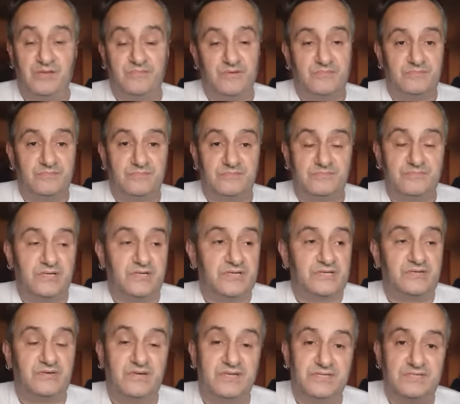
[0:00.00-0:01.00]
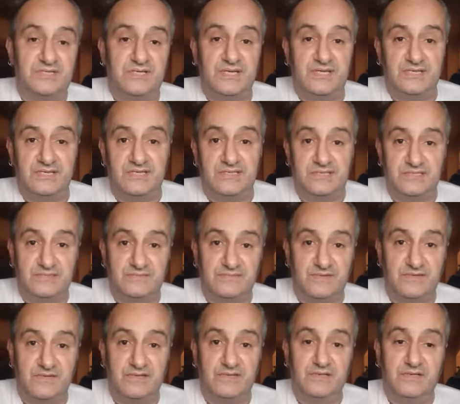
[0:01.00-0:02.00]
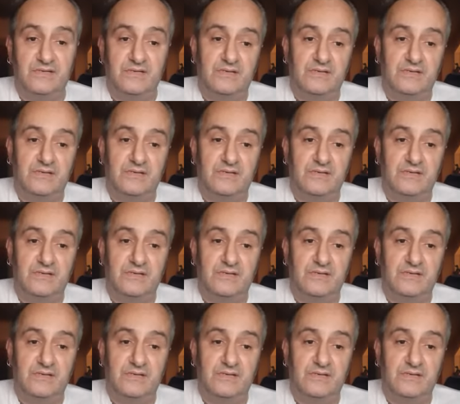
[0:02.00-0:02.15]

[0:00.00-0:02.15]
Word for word: but by Christ, he had it in this fight.